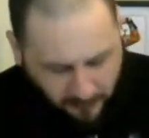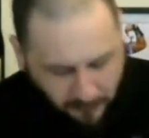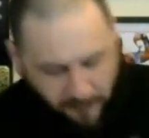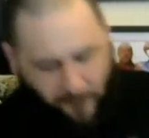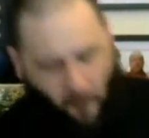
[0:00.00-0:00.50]

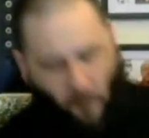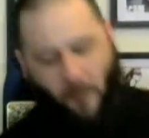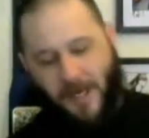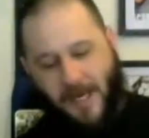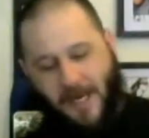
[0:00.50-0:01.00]
before
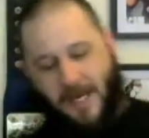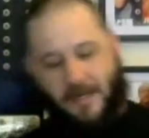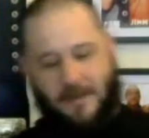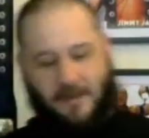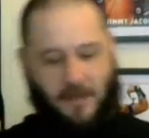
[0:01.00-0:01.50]
we get
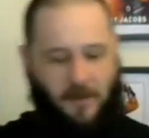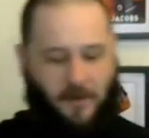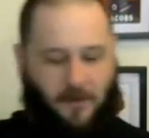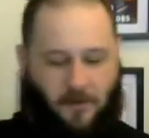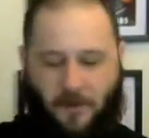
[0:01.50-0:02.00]
into,